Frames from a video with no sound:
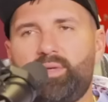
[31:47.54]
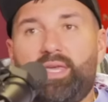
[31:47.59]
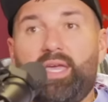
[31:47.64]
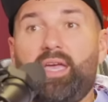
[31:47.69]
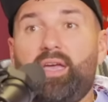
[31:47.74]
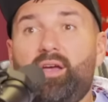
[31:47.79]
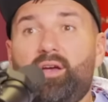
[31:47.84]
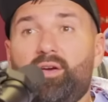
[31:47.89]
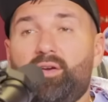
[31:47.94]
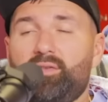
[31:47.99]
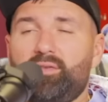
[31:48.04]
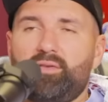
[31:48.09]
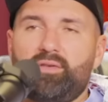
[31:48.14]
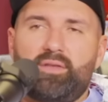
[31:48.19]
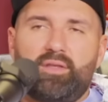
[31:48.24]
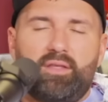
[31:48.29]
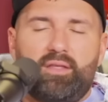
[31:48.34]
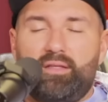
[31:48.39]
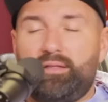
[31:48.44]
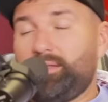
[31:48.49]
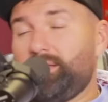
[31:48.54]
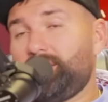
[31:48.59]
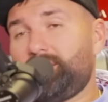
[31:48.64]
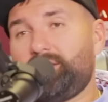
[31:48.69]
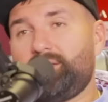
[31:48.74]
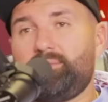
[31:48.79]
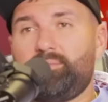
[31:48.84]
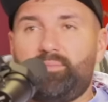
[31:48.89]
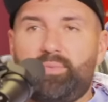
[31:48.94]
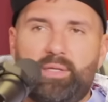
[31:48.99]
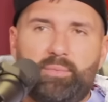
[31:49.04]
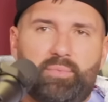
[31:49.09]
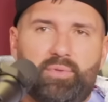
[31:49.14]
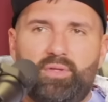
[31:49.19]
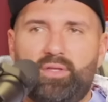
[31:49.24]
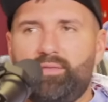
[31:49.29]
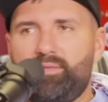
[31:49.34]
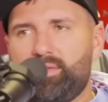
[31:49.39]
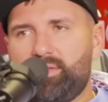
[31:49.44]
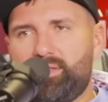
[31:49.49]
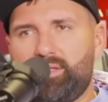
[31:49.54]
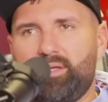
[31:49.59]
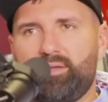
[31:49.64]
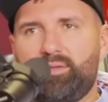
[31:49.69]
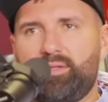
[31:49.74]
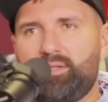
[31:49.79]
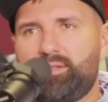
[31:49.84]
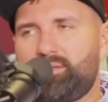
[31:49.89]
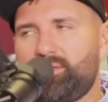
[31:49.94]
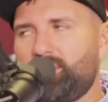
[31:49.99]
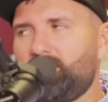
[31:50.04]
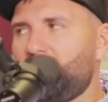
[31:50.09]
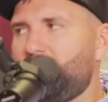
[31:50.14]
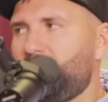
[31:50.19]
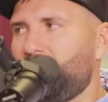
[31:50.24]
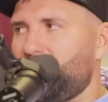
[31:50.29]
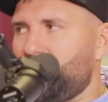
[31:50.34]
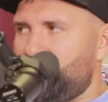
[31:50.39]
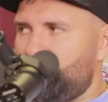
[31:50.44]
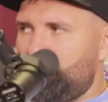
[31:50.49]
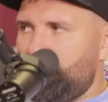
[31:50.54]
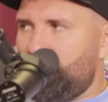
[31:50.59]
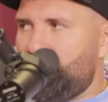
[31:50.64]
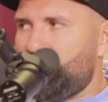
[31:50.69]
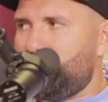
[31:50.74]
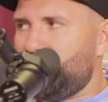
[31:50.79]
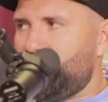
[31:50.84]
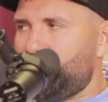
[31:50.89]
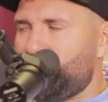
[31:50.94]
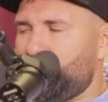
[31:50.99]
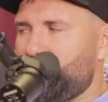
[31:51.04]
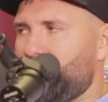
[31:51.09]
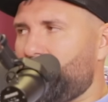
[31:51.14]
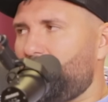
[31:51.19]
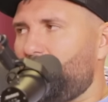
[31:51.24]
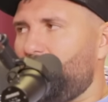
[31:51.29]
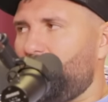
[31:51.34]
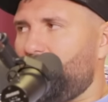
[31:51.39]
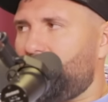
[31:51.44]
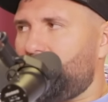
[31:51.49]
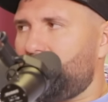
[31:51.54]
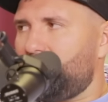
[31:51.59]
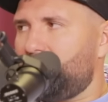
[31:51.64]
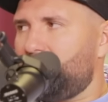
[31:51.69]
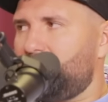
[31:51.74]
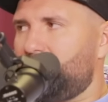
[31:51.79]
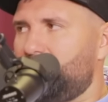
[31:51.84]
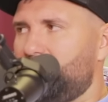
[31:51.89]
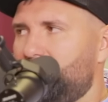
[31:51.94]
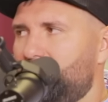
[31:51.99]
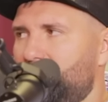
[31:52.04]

care and, they're like, listen, people love the Celtics. They're going to fill the stadium up no matter what. That